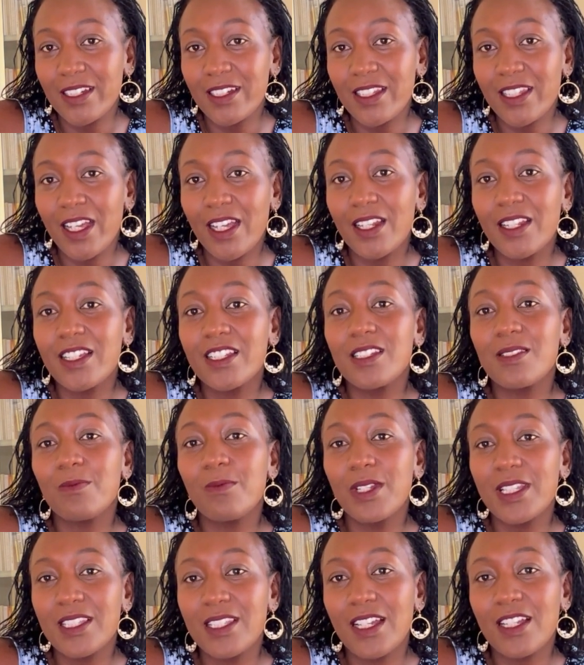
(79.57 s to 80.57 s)
then it
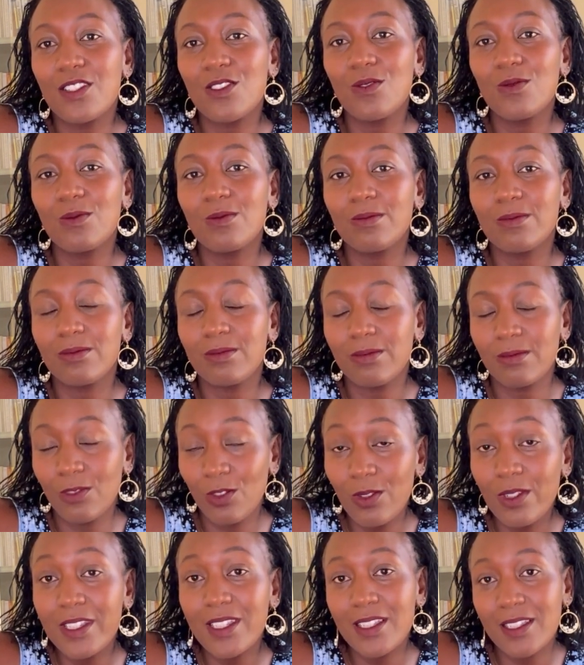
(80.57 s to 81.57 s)
means that
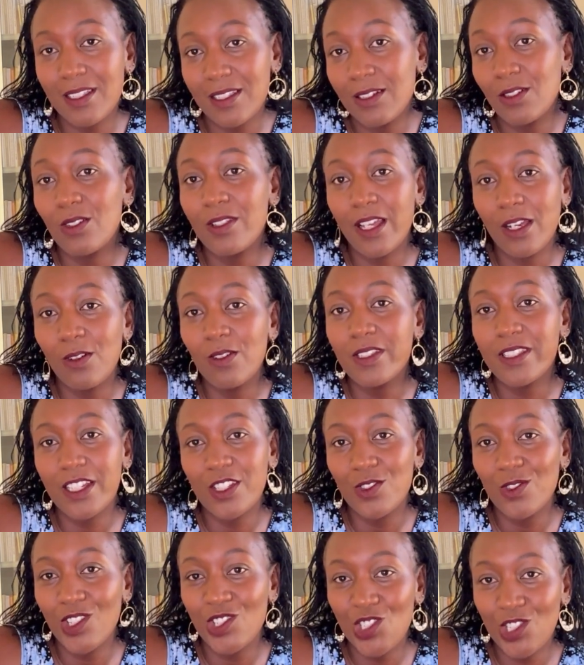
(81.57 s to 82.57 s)
the goals
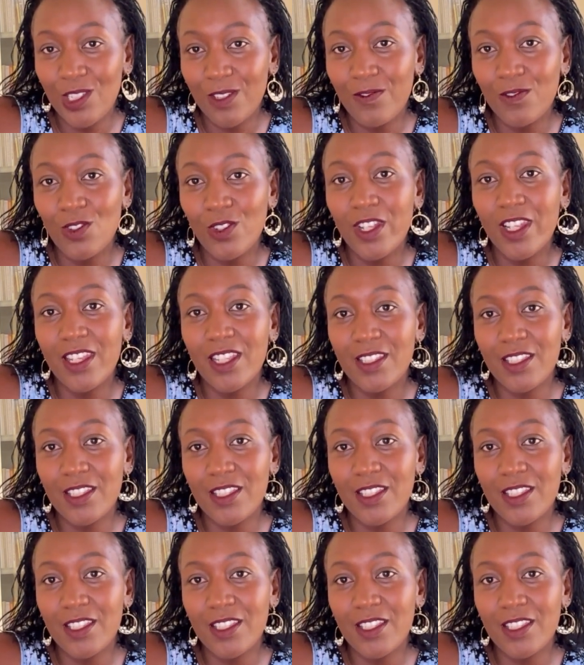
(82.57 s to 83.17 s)
that you achieve, or